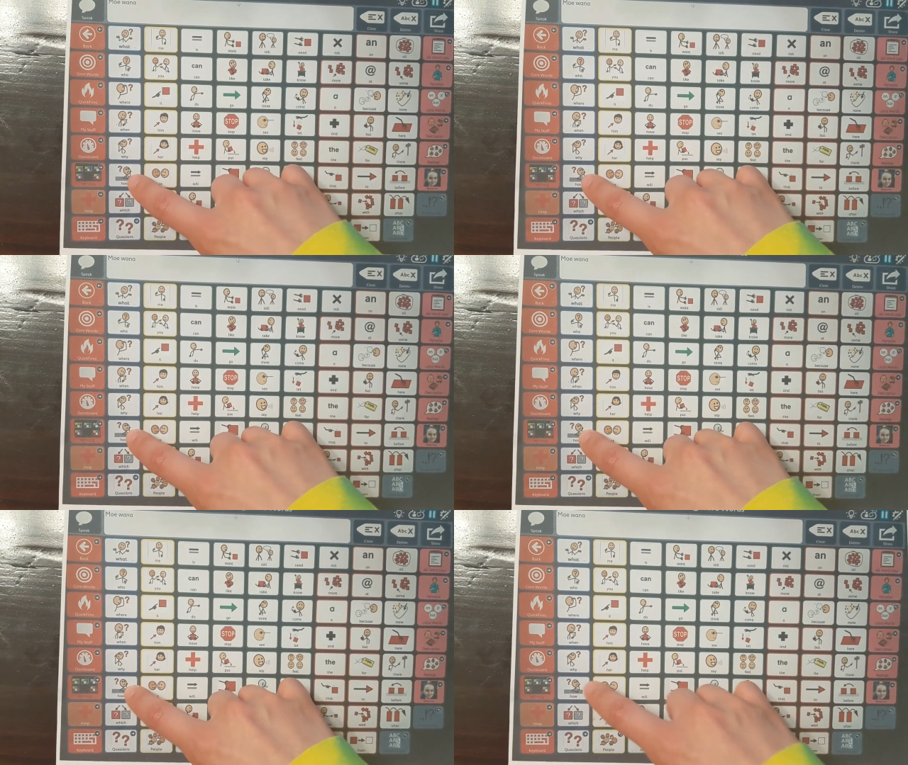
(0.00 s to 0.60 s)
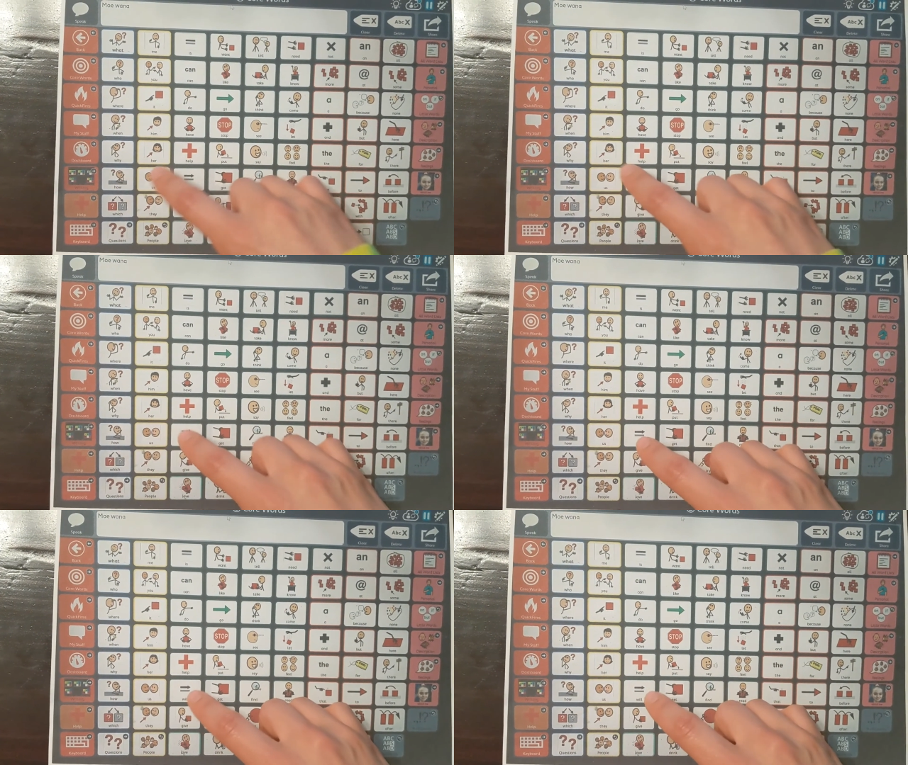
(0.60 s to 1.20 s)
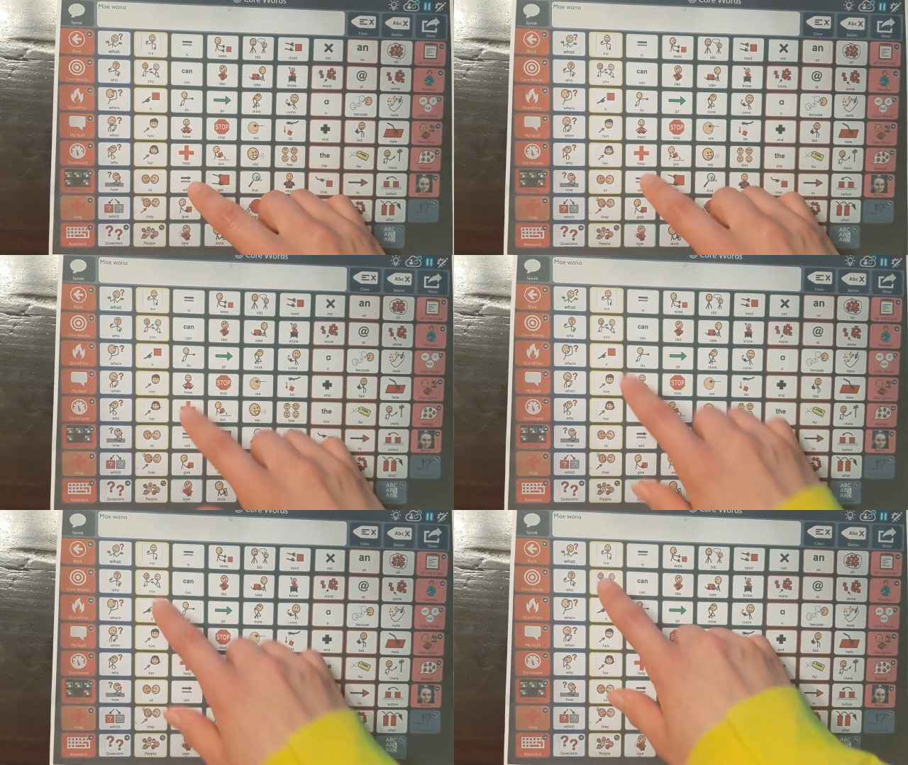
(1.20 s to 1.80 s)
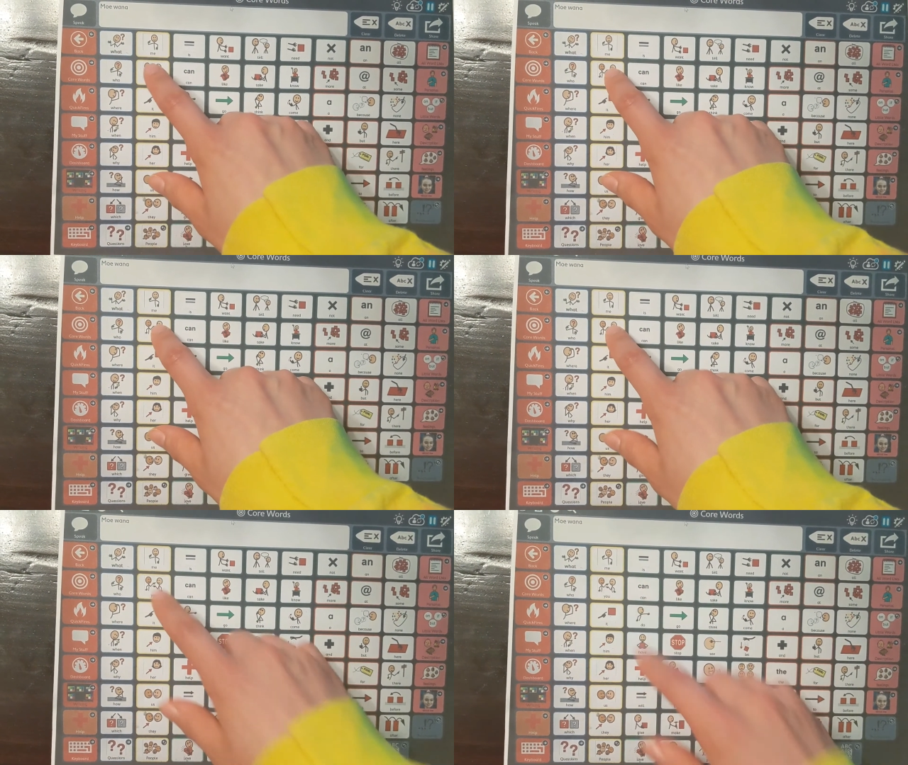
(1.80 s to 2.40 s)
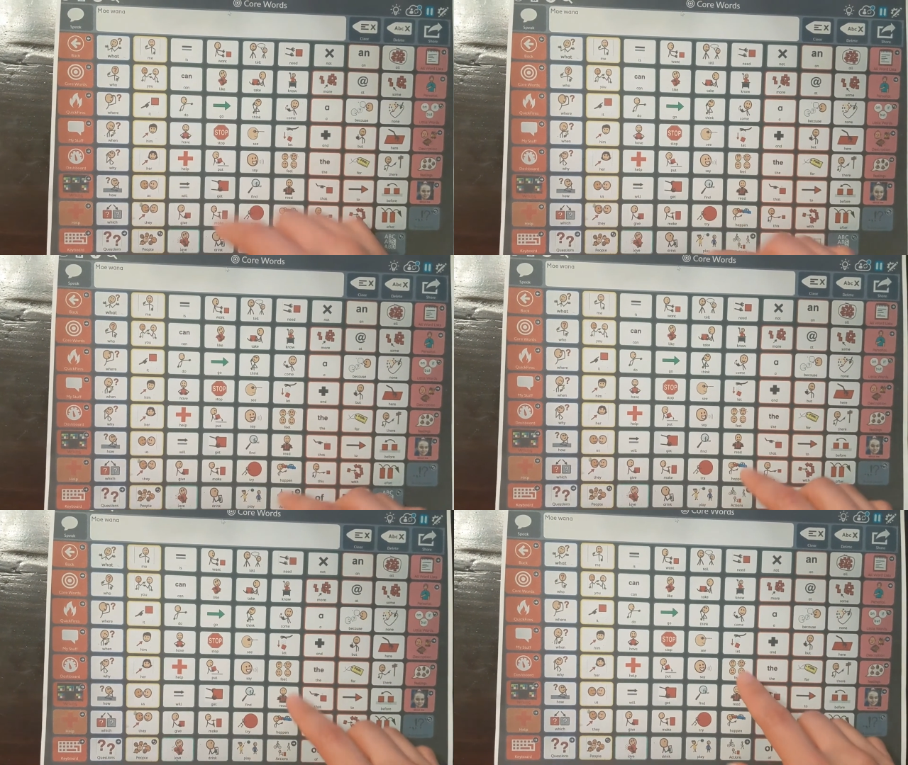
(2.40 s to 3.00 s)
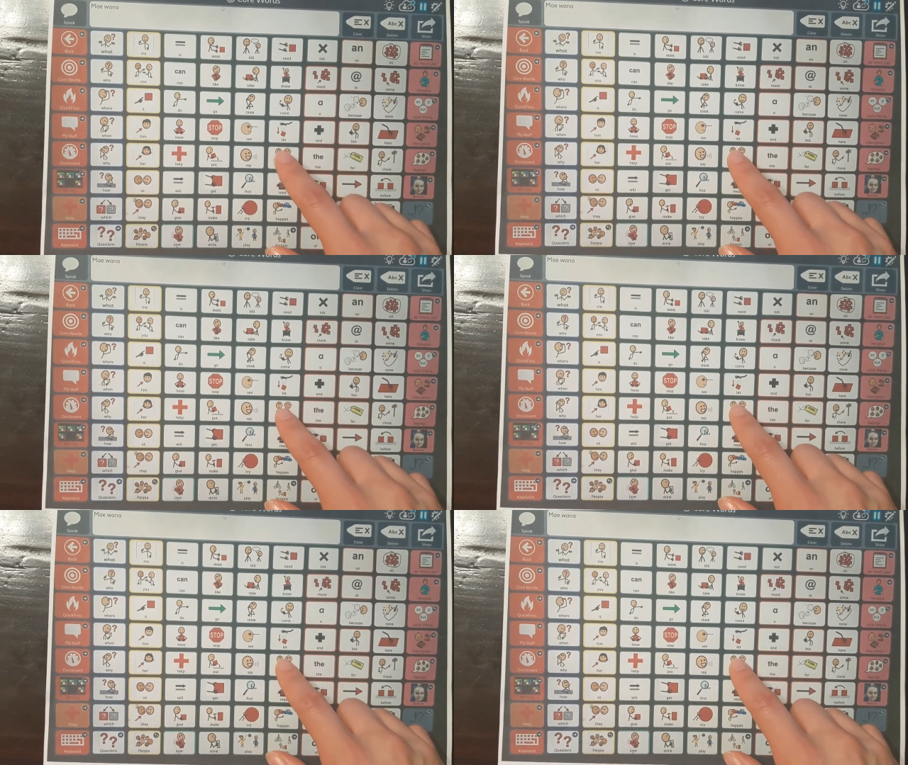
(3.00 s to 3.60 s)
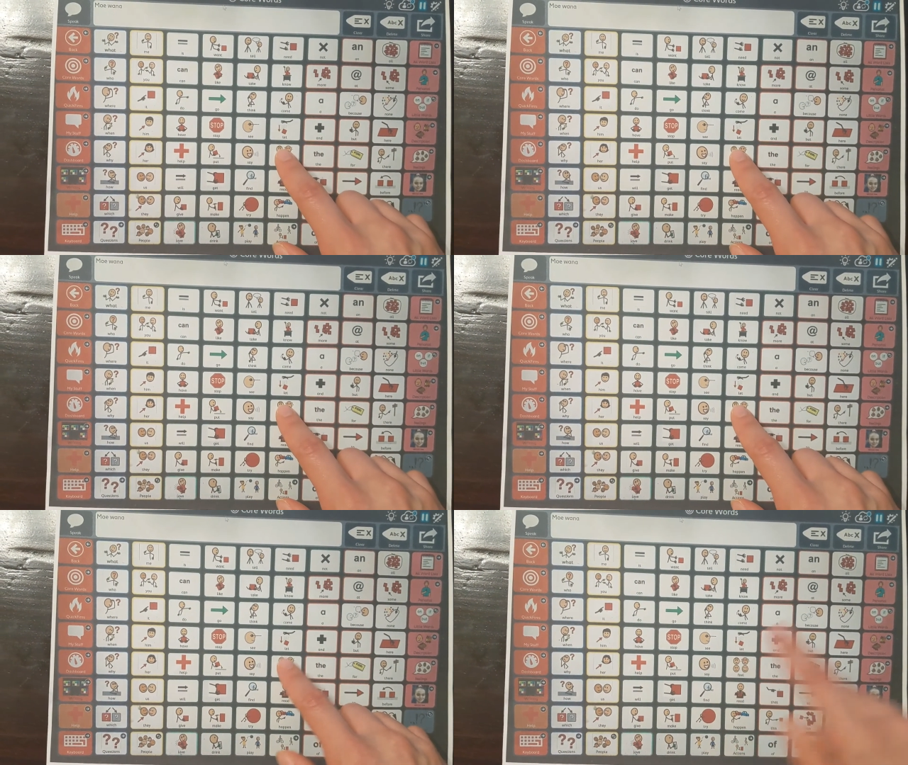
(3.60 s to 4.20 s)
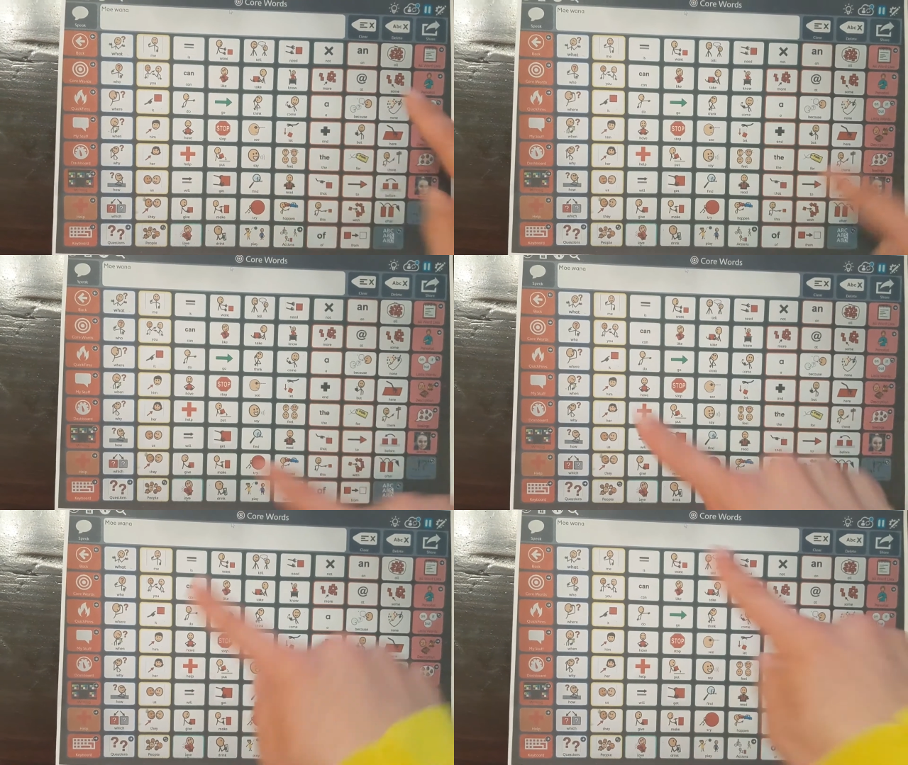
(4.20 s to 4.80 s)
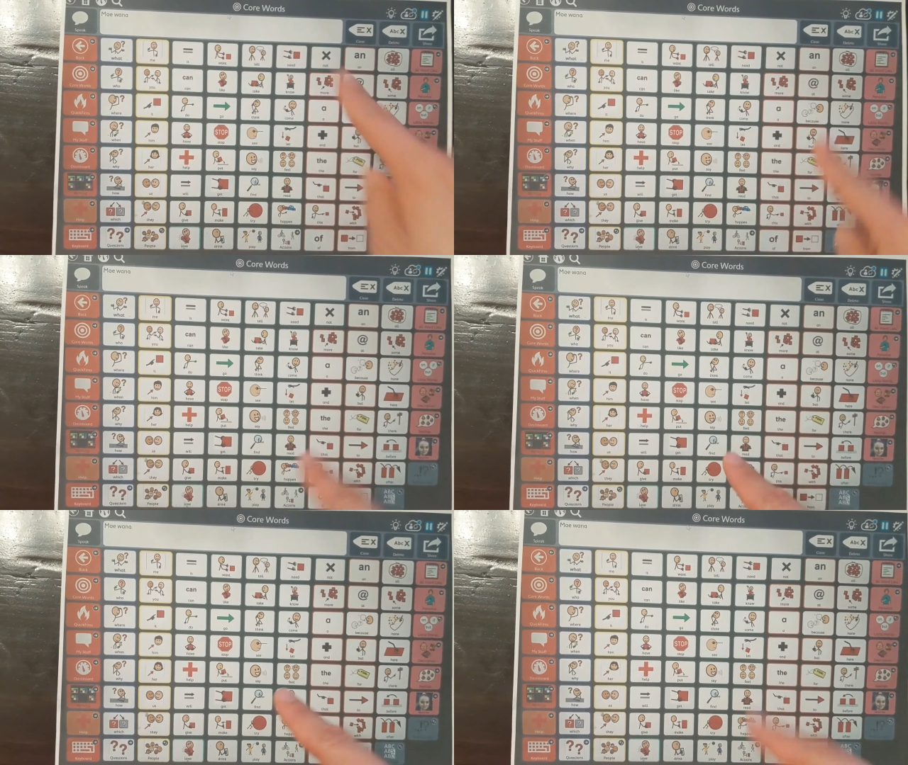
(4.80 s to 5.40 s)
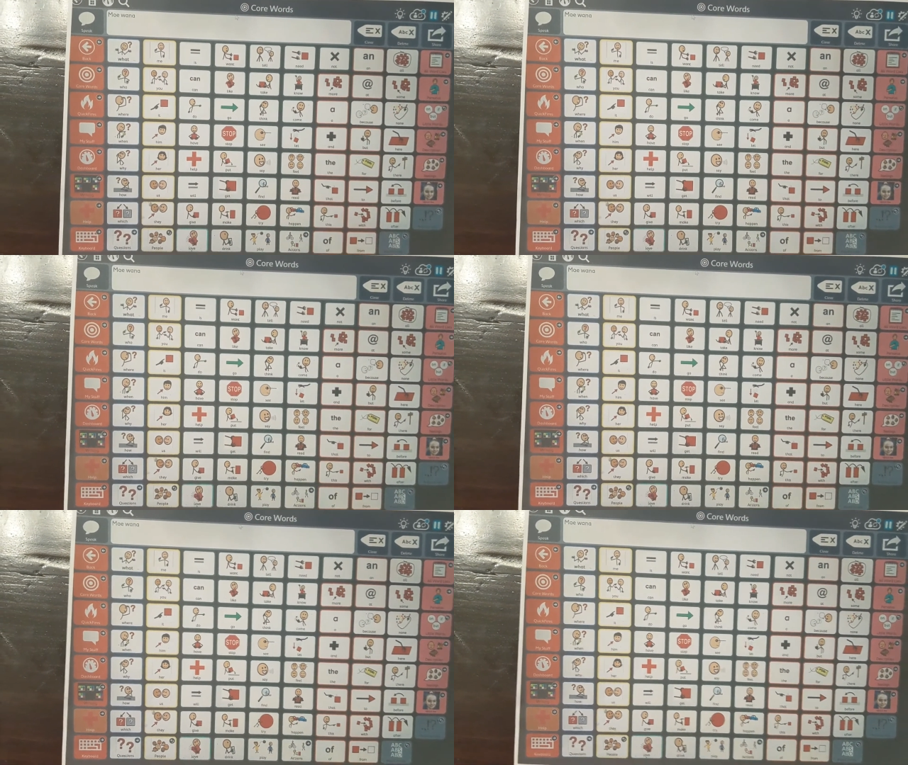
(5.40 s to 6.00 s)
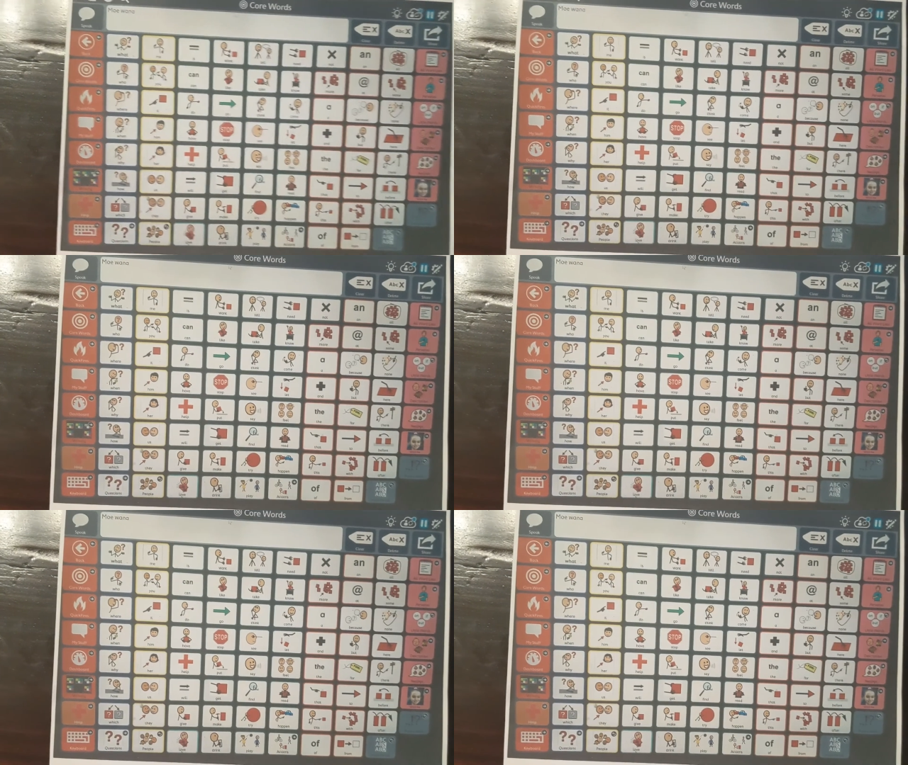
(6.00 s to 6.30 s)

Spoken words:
Nobody's mouth can be seen.